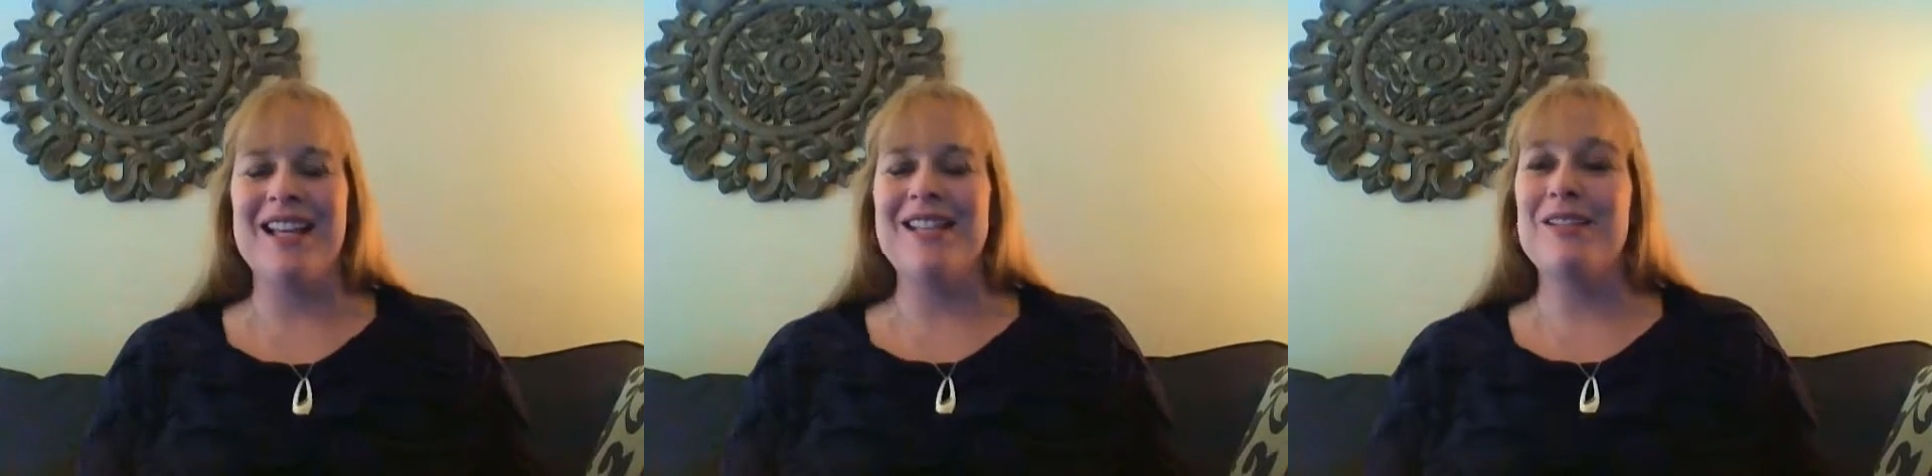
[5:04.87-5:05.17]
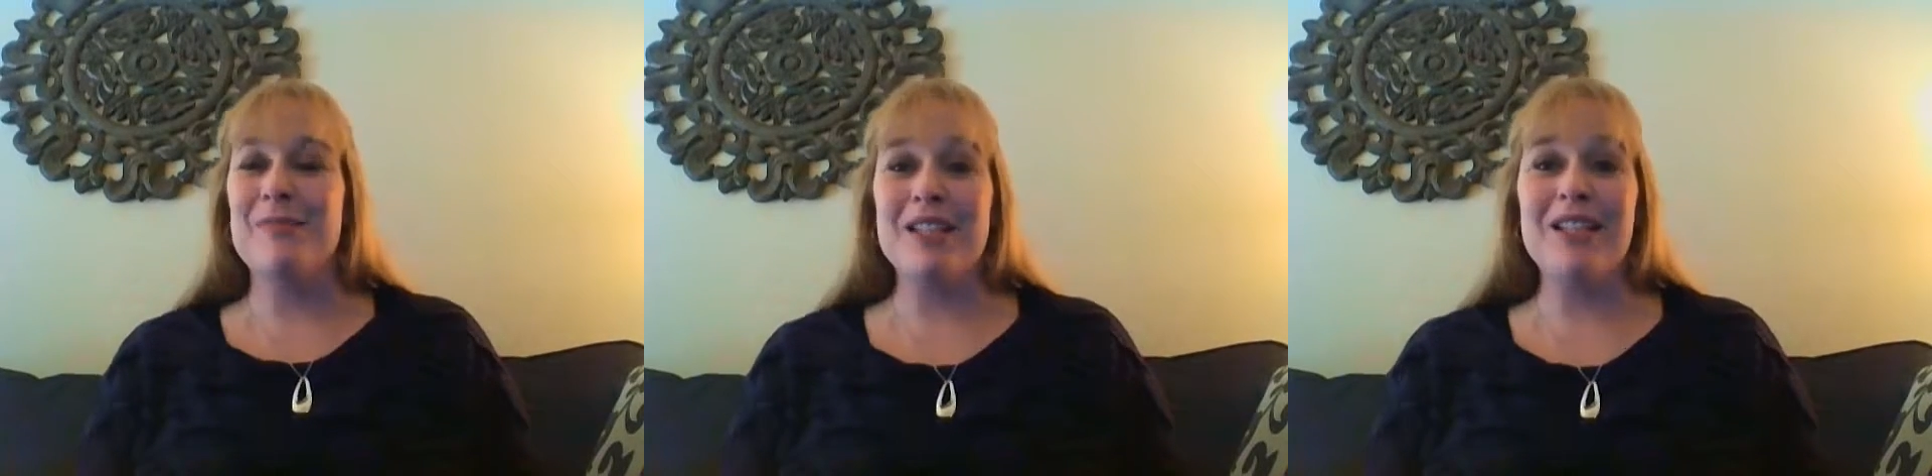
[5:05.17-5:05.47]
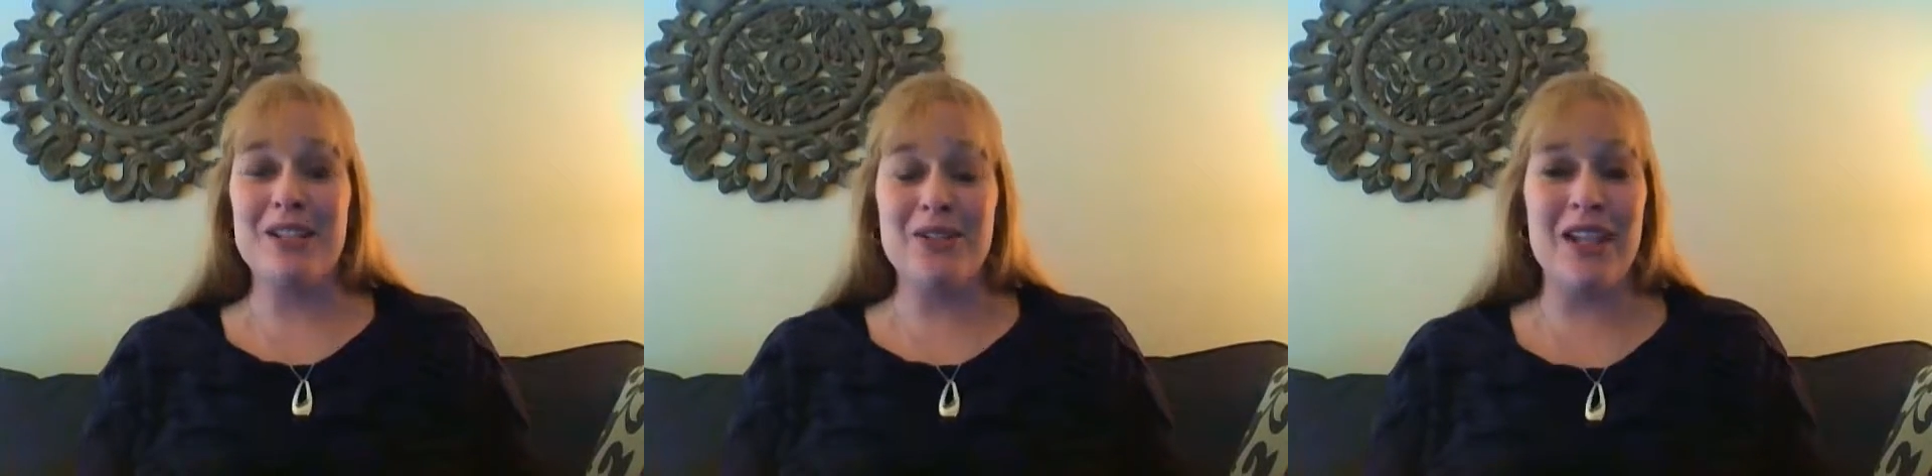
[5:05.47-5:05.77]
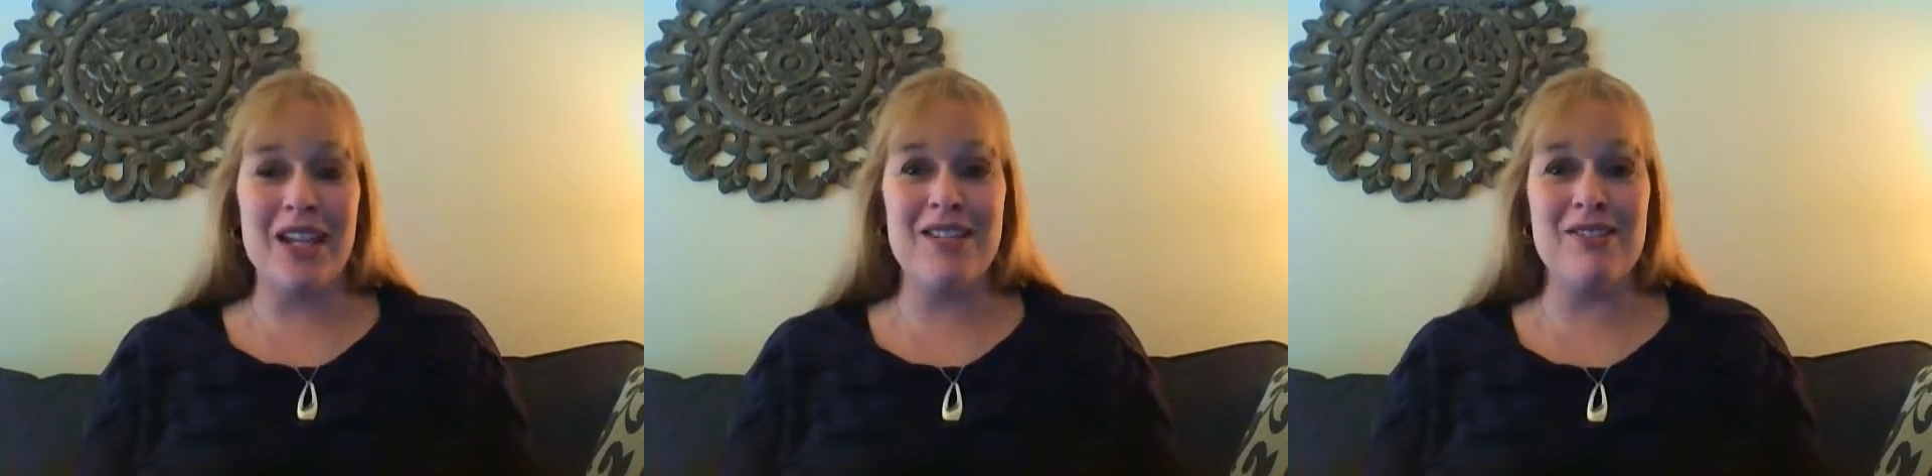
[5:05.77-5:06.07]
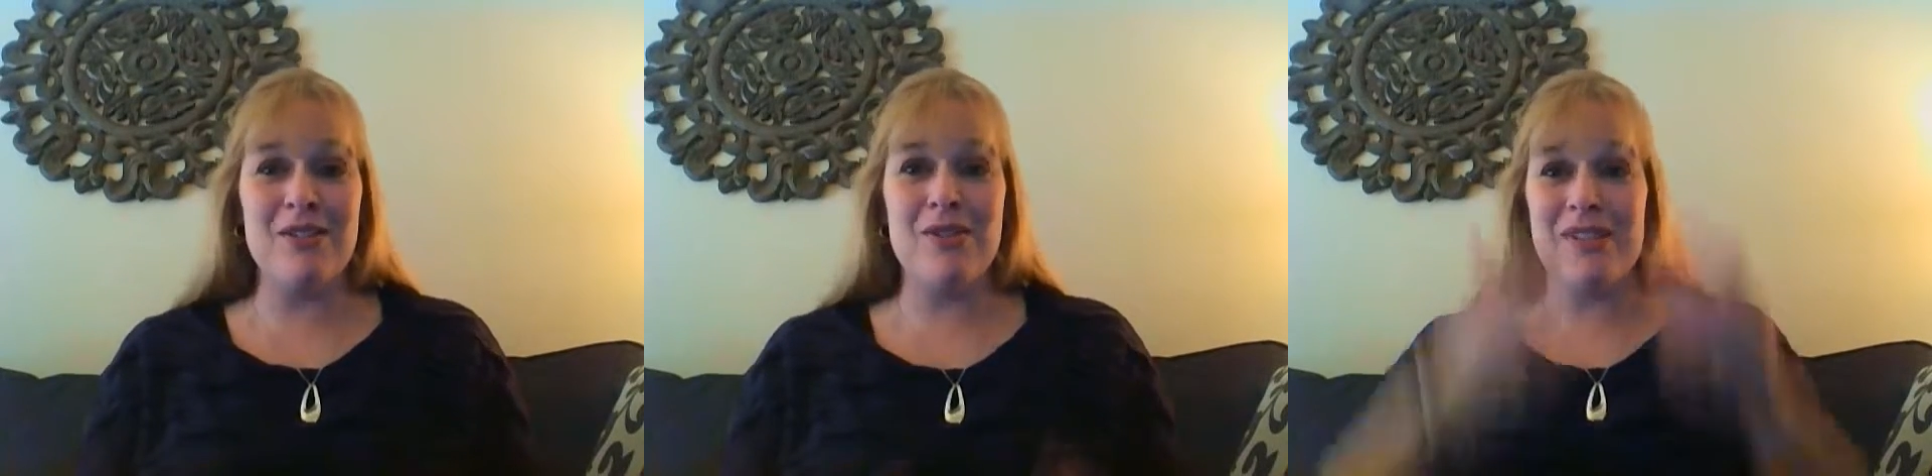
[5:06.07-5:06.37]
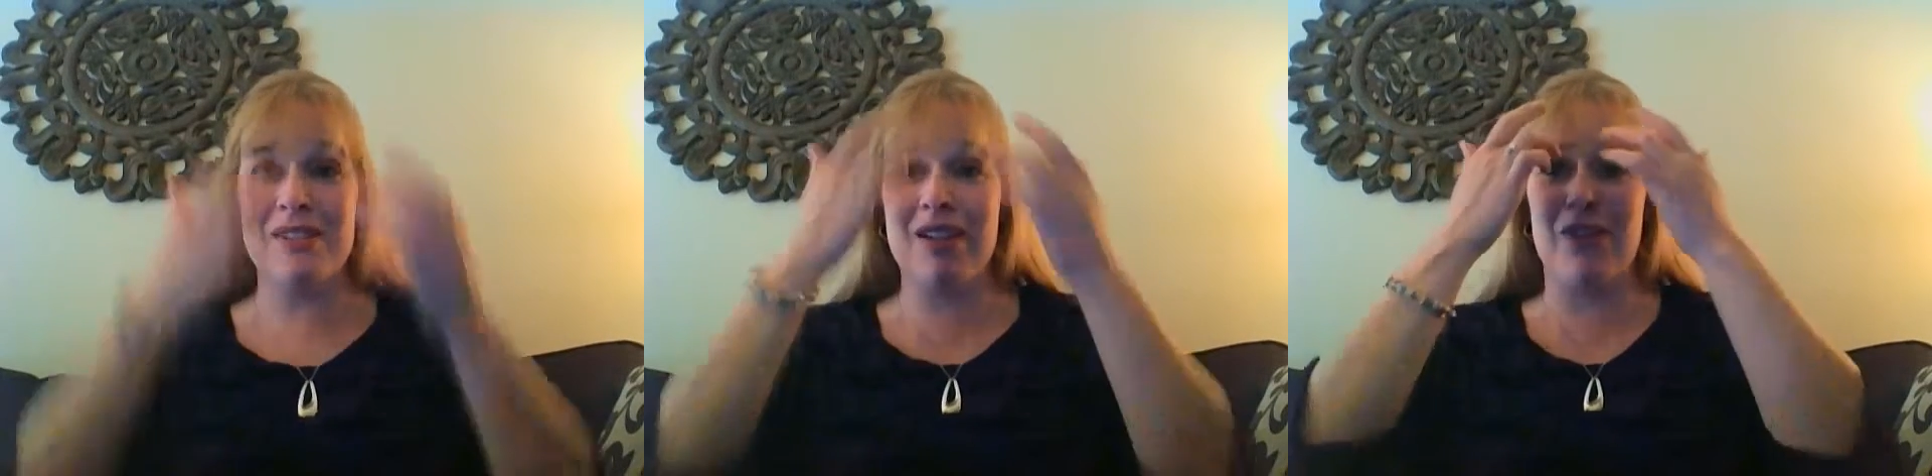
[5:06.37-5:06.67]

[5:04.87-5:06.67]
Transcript: Something that you can do instead